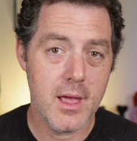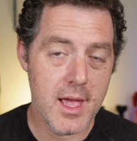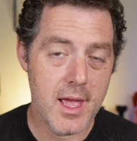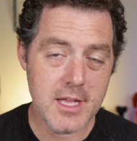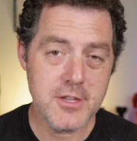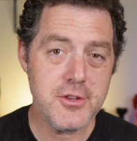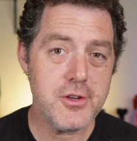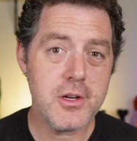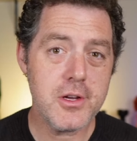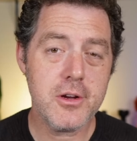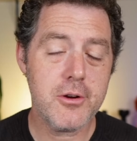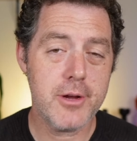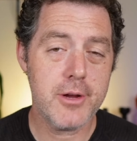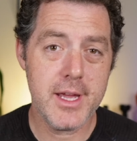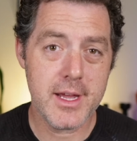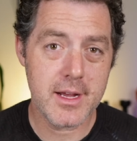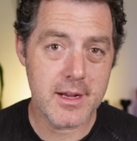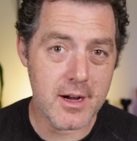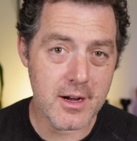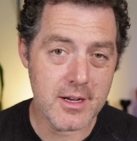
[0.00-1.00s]
And you can
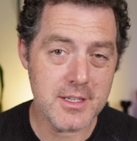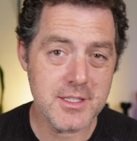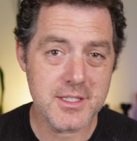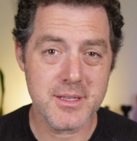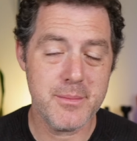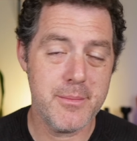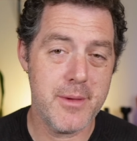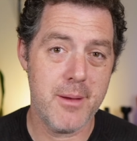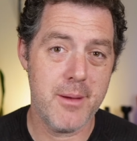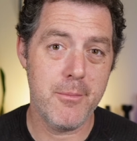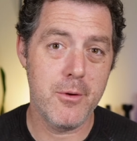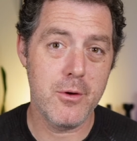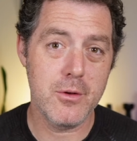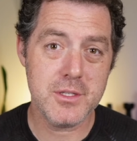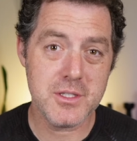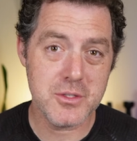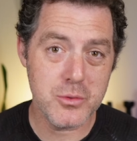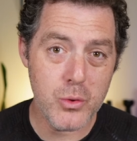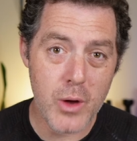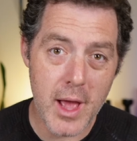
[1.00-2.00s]
create custom Mammoths
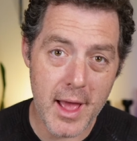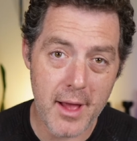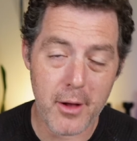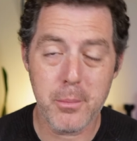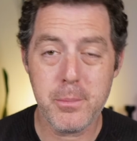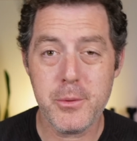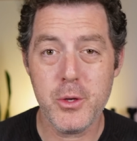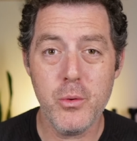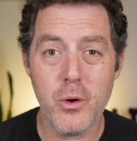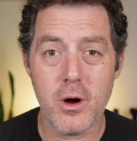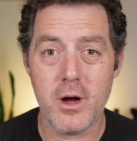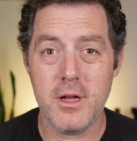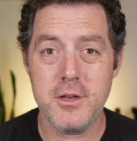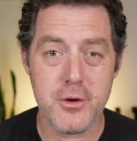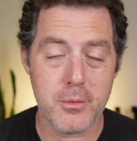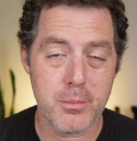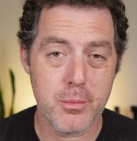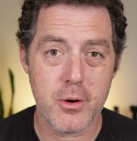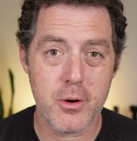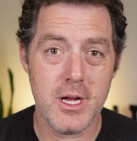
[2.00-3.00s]
to help you on your
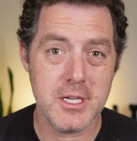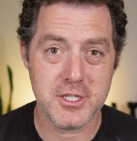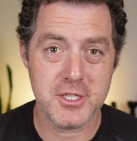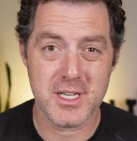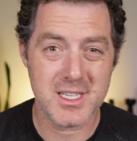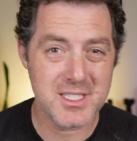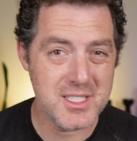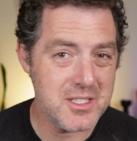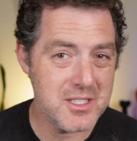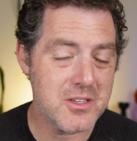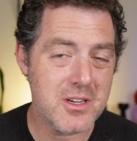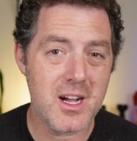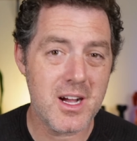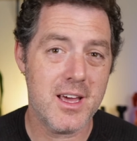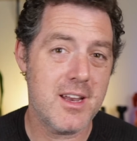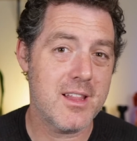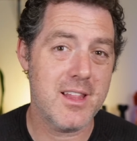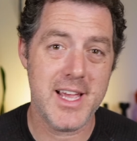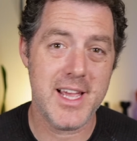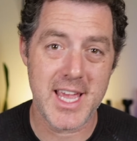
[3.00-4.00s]
projects. These are kind
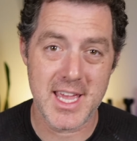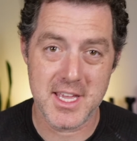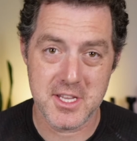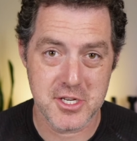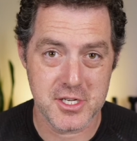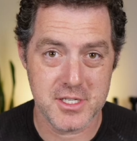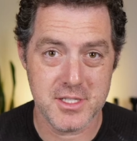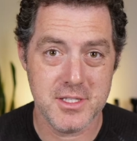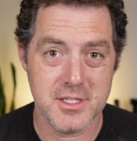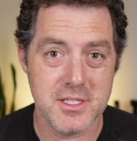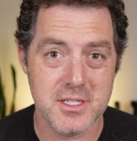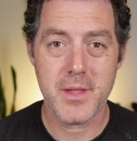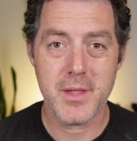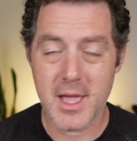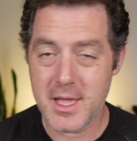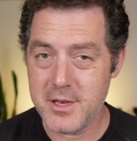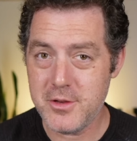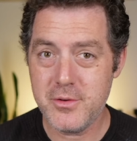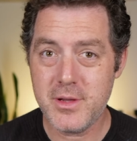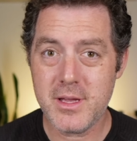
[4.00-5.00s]
of like agents.
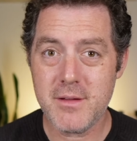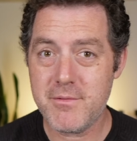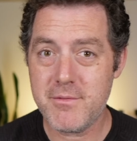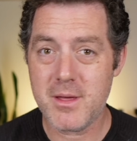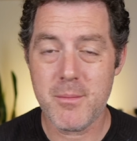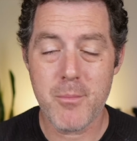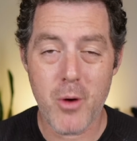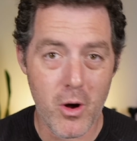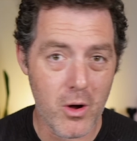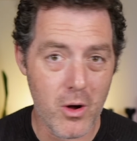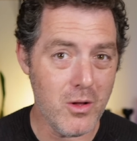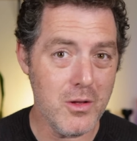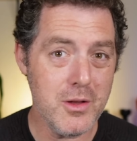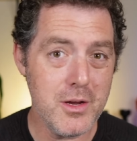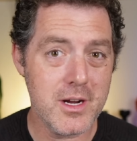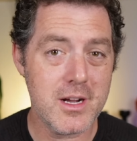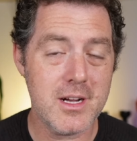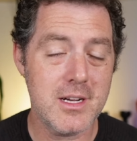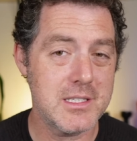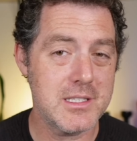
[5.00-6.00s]
And you give them all your
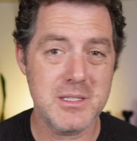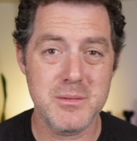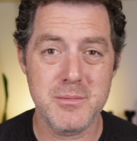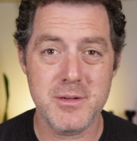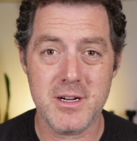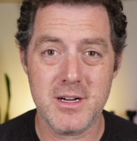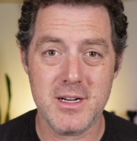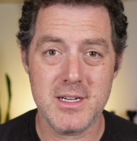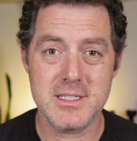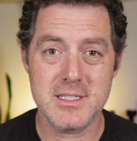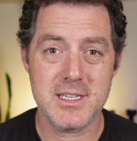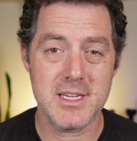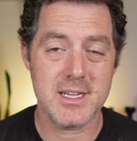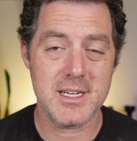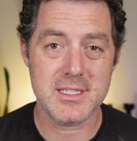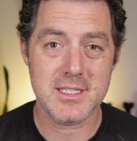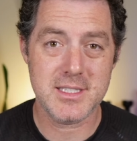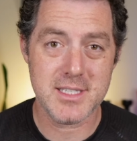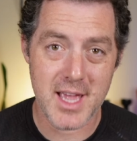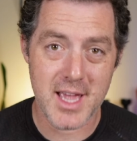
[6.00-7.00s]
custom
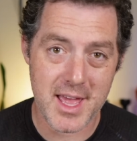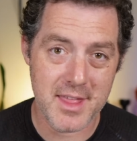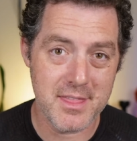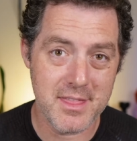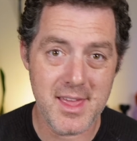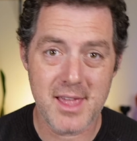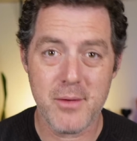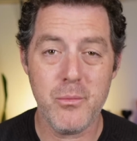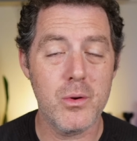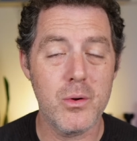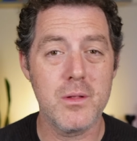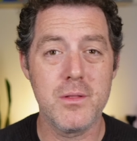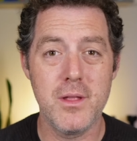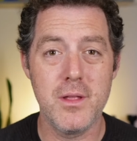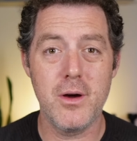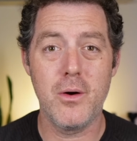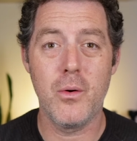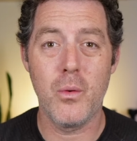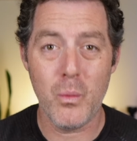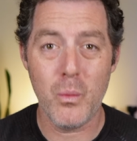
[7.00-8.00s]
context and they will
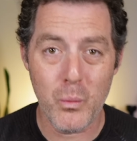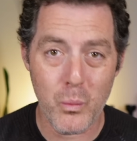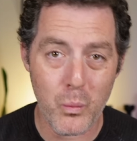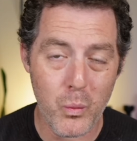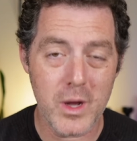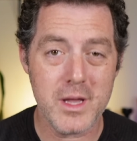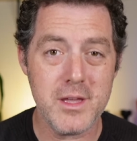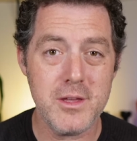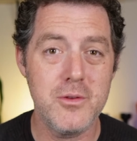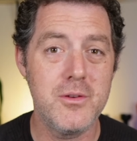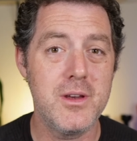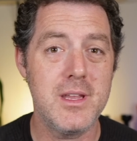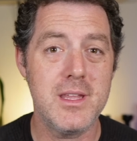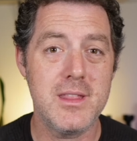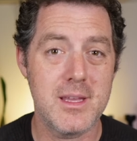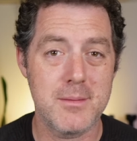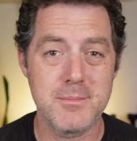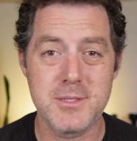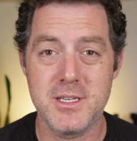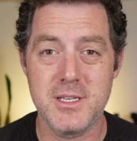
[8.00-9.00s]
know what you need
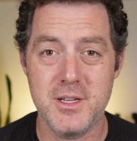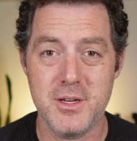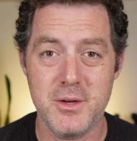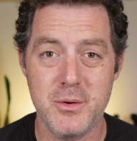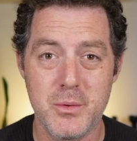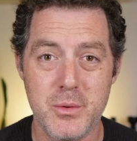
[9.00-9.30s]
them to do.